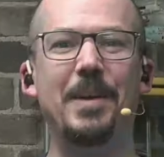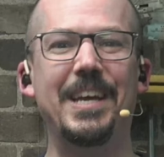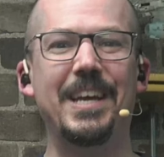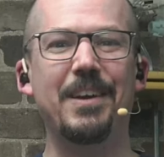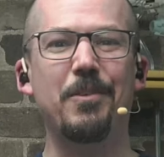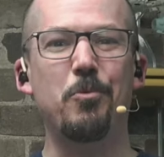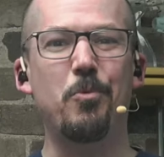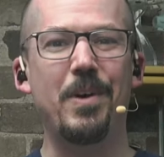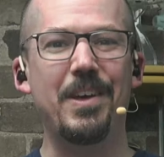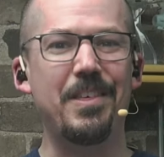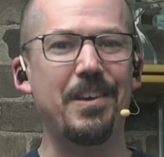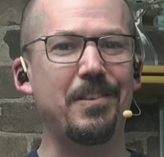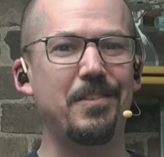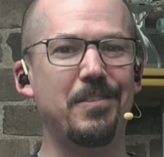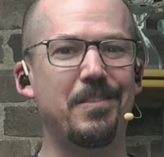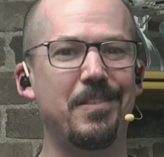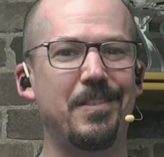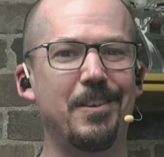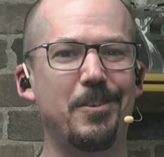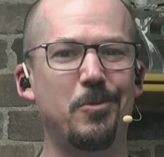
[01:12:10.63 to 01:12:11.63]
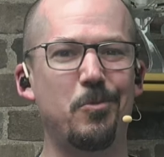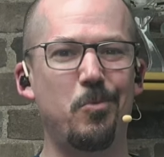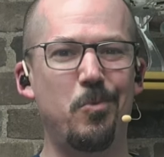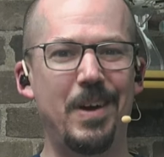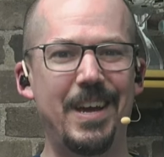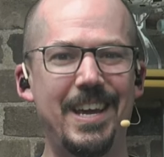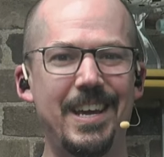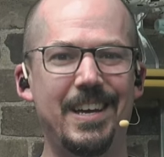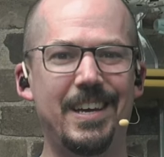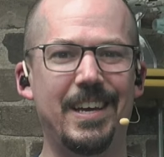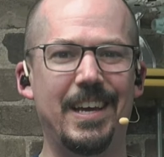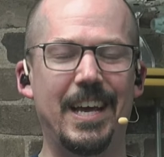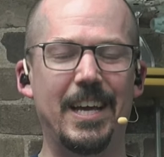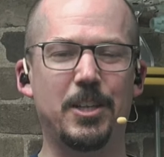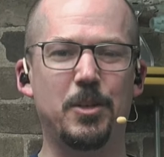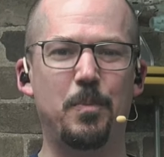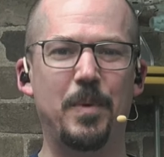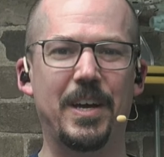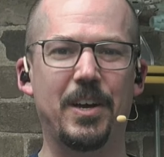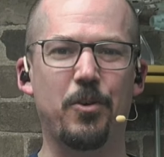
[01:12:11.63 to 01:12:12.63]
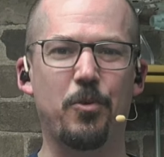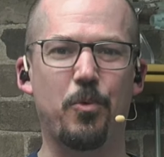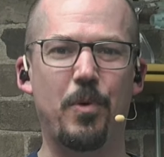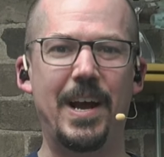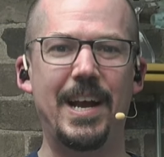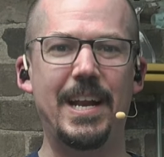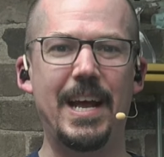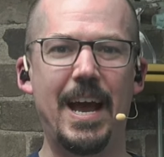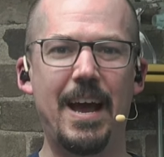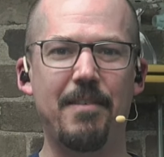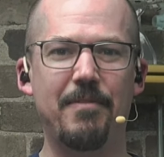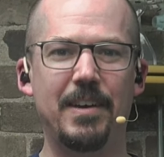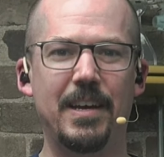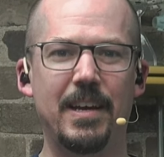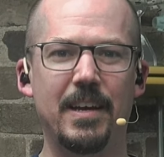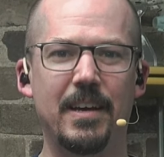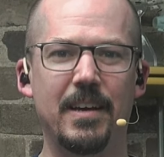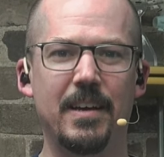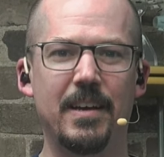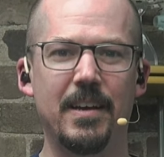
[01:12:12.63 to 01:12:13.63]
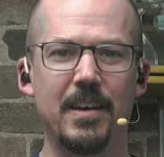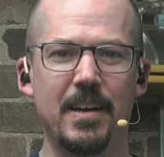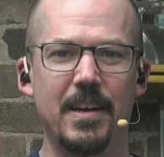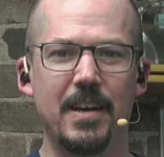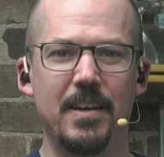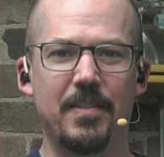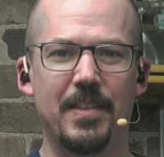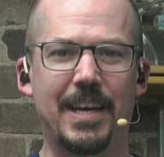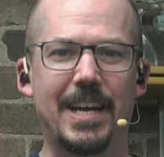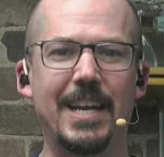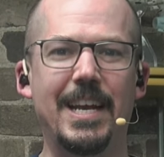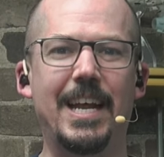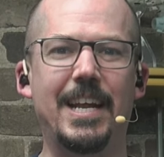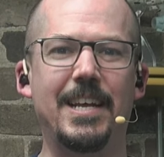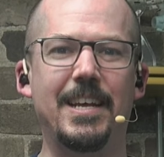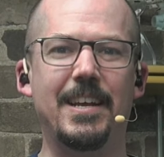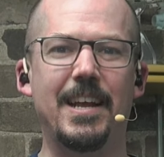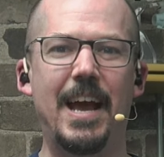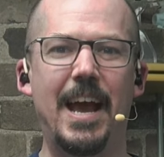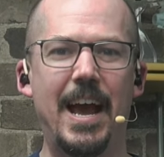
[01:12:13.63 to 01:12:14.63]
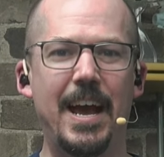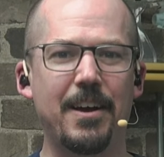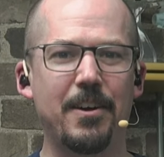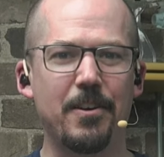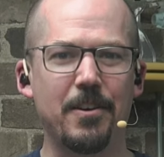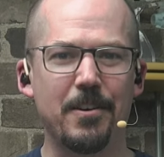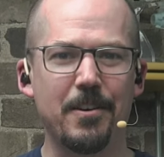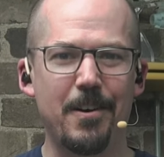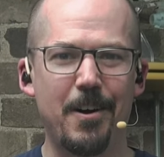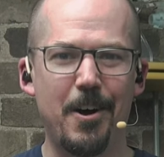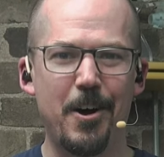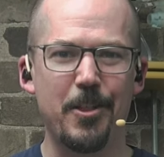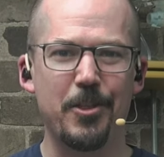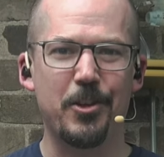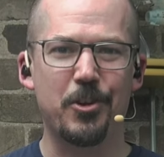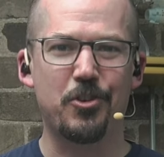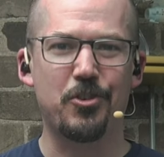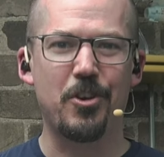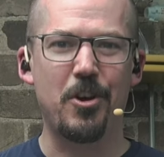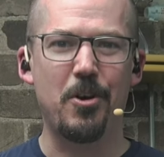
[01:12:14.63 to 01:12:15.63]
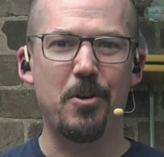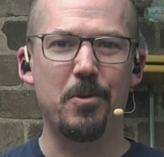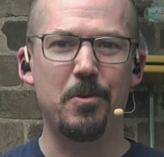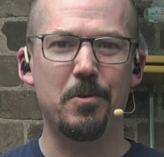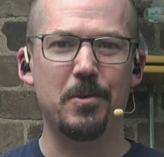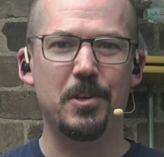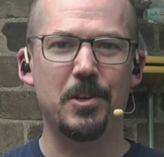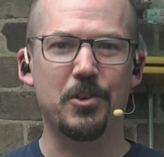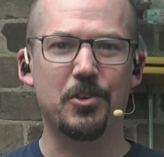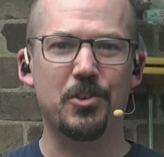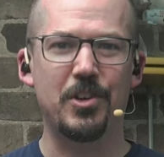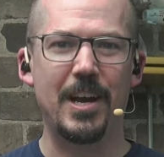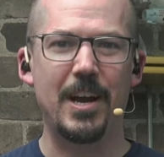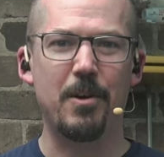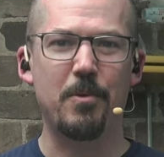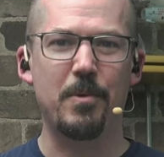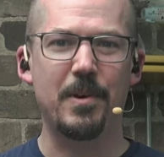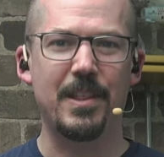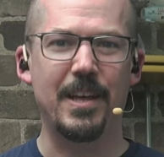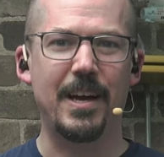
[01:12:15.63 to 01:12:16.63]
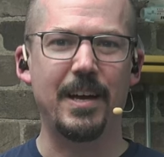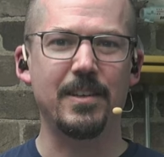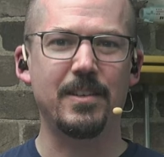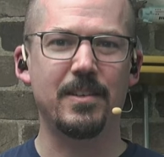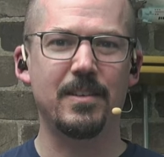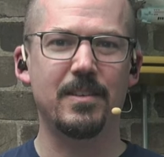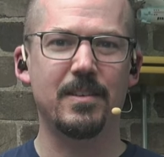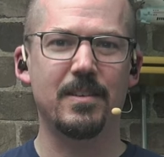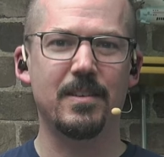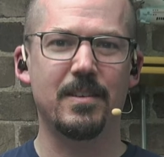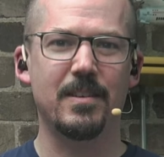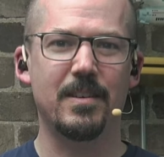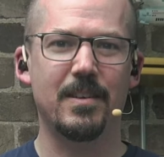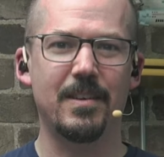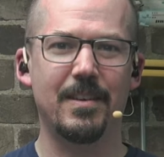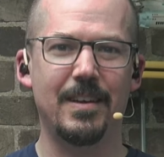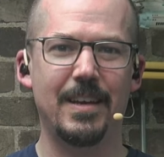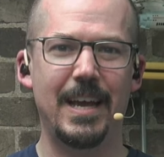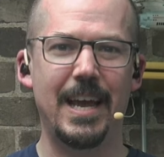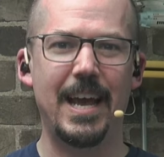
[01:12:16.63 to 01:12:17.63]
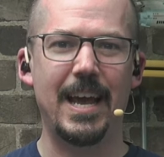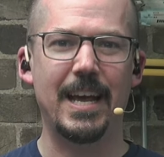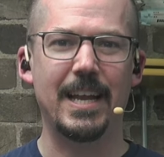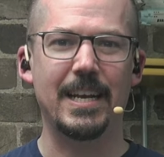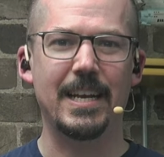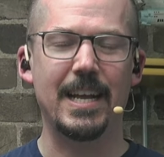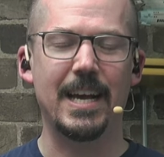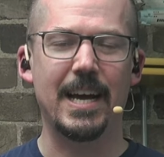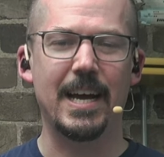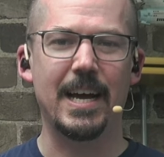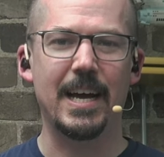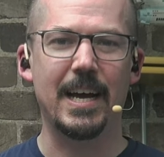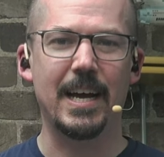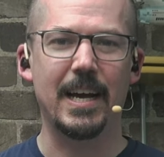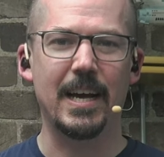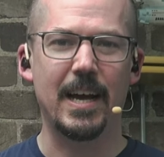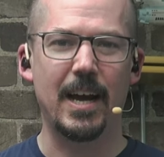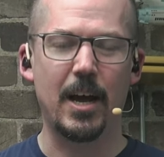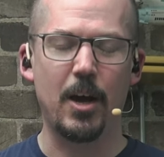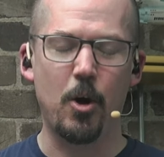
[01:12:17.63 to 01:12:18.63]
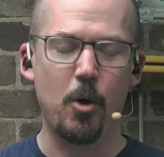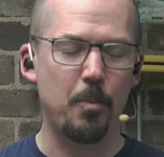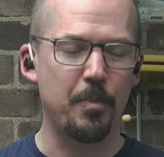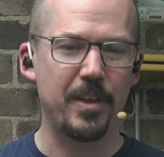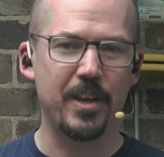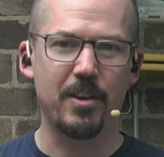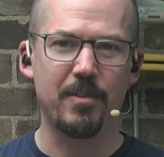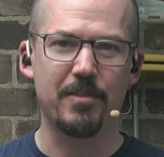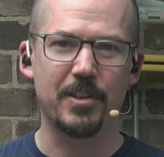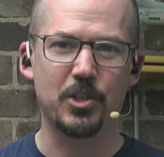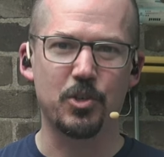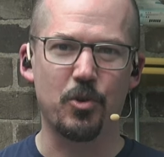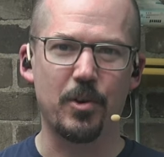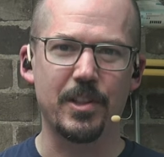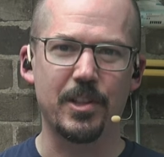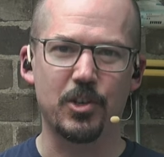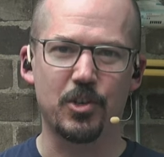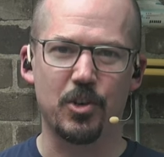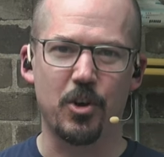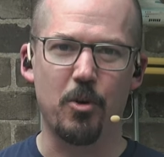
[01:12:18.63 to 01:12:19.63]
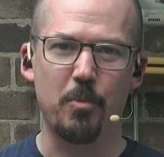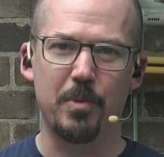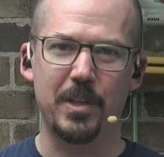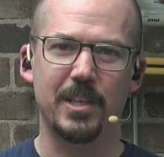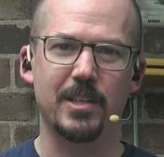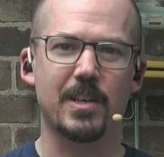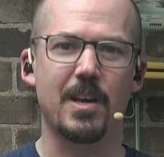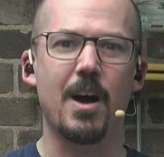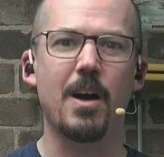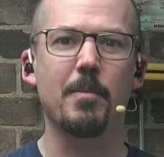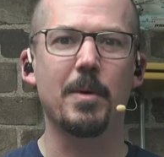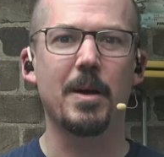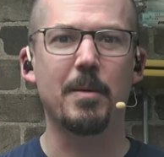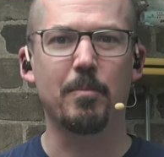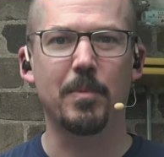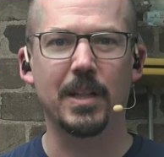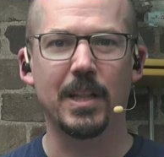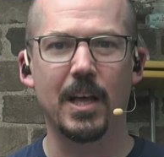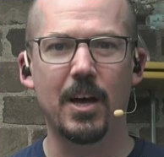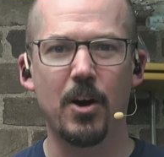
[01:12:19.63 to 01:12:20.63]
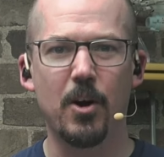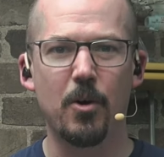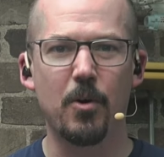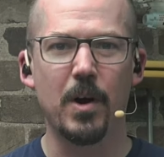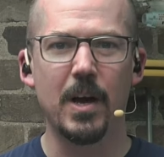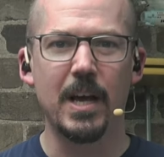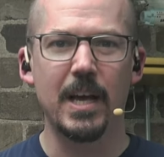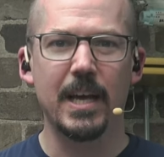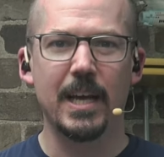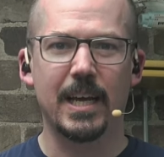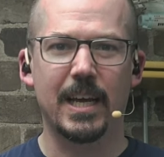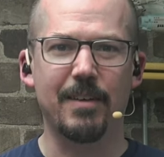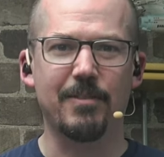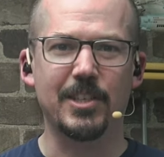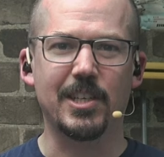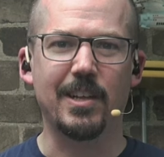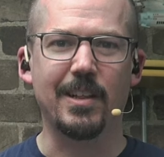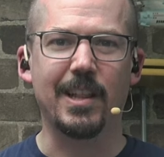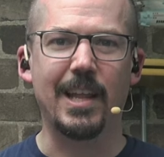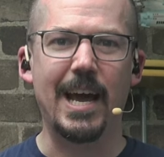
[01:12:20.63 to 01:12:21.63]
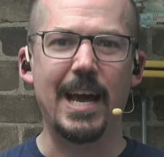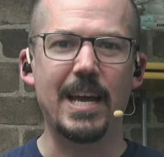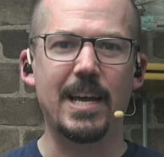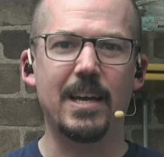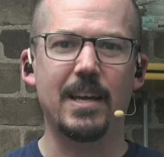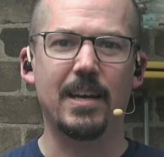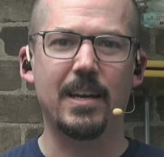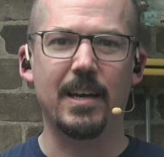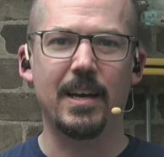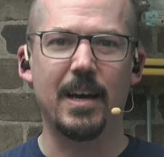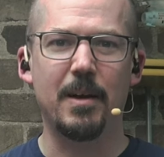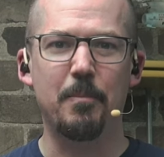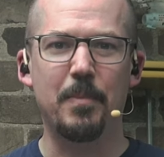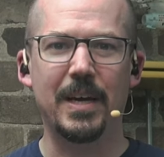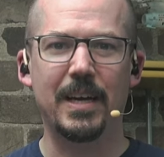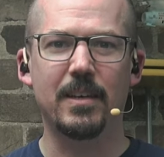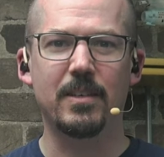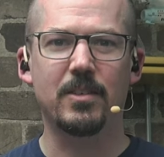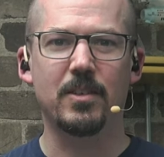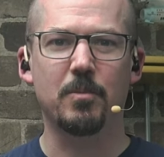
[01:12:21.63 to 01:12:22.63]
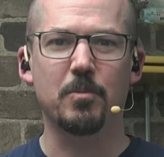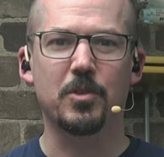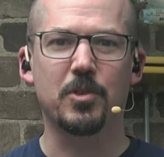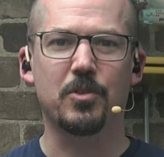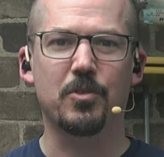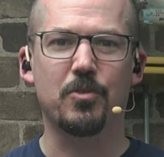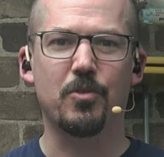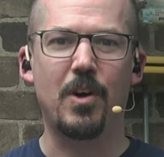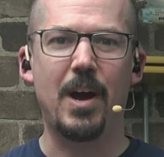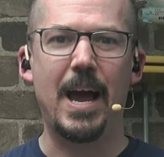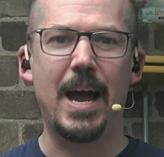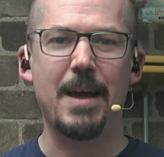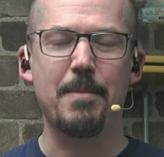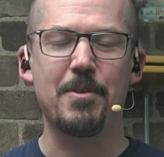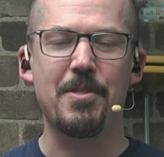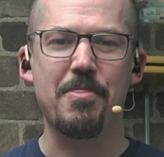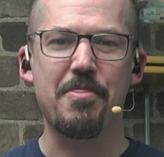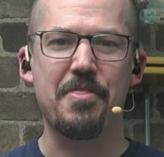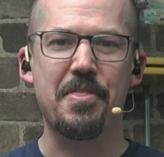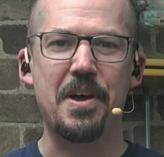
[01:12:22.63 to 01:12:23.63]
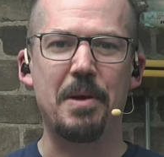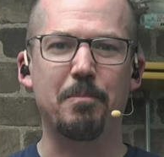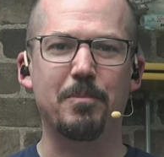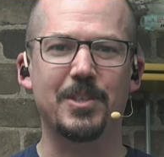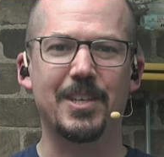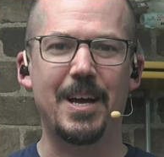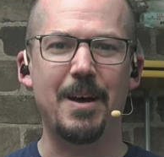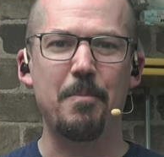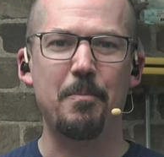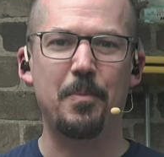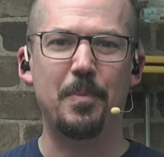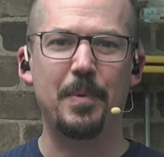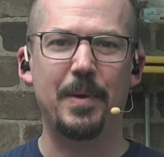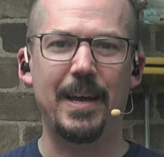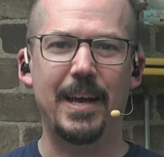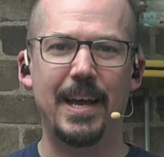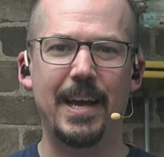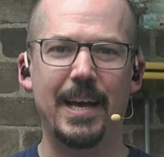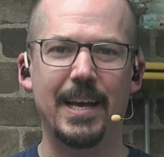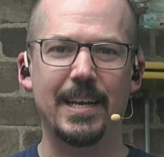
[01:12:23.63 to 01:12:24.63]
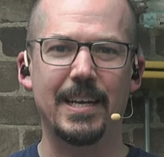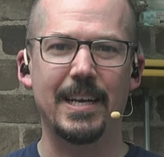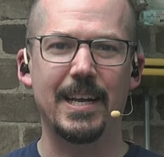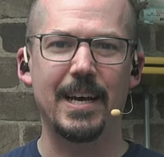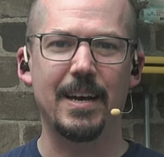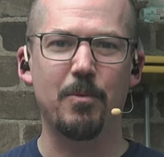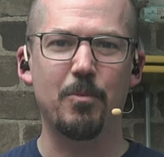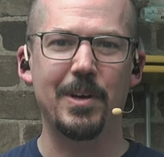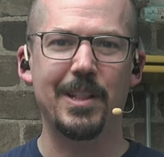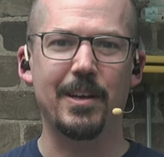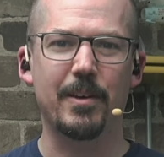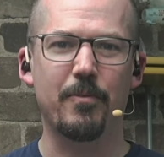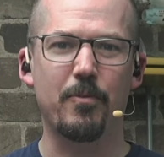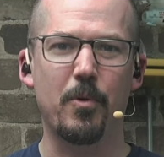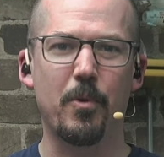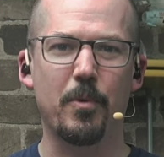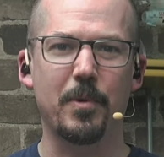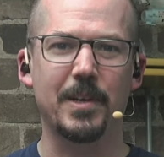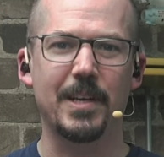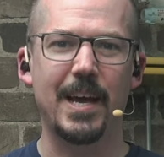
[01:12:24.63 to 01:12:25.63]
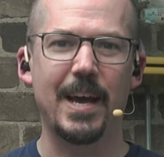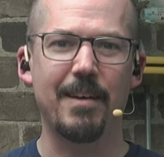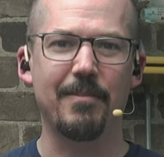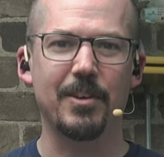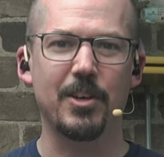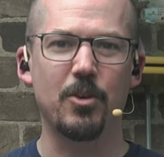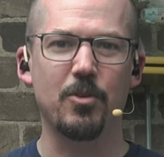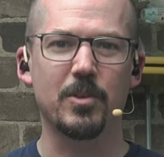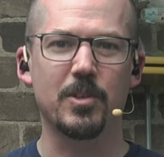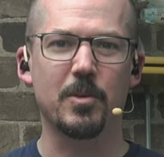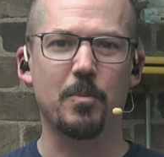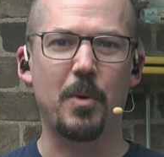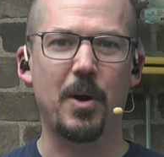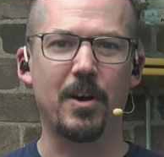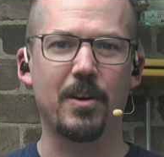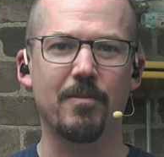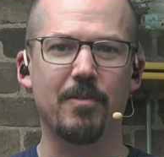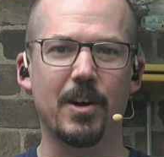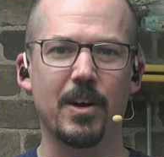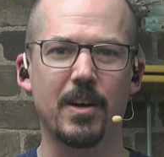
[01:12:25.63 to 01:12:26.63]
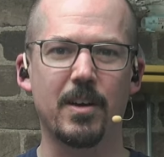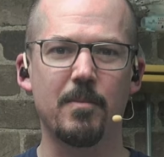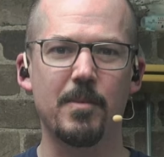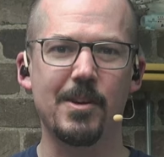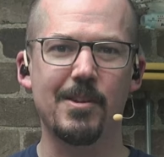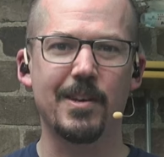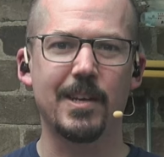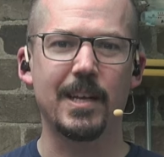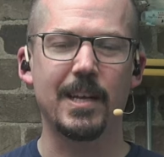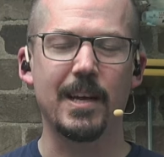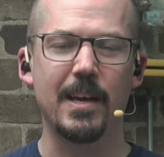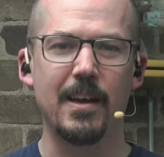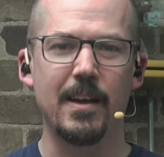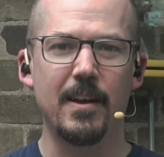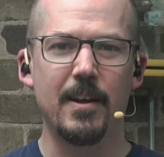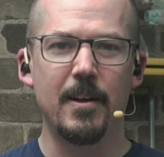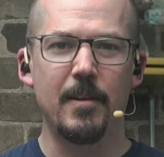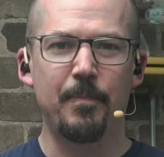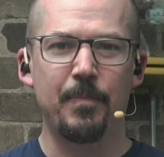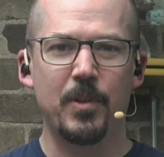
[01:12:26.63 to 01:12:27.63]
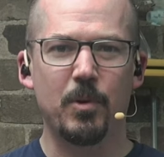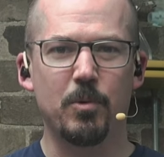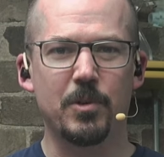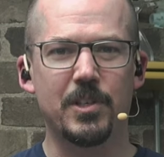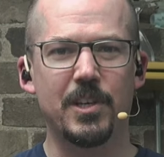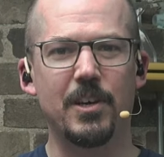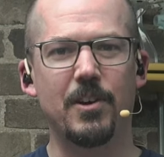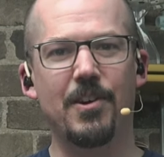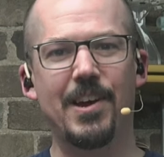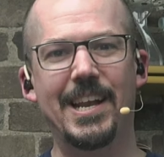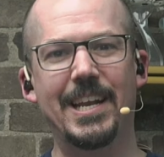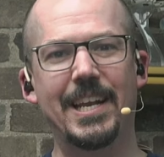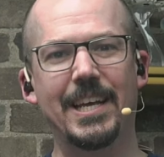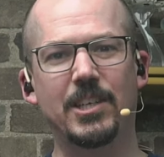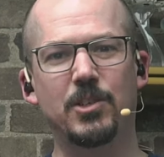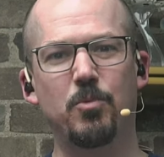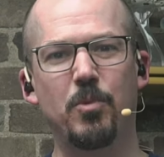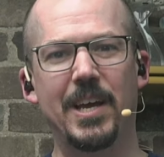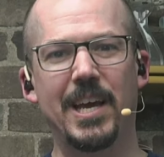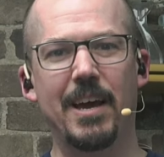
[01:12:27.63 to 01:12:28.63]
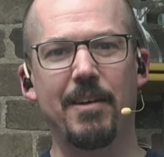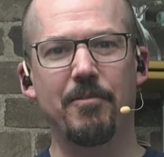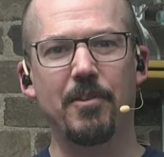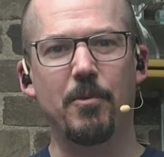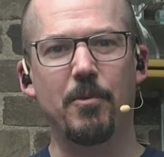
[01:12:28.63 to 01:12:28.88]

for being with us this week. It's been great having the Canadian hacker on the show to share with us. And uh, I hope that you've enjoyed the show. Please comment below. Give us a like, a big subscribe, and thumbs up. And uh, we look forward to having you as a part of our community. We'll see you again next week,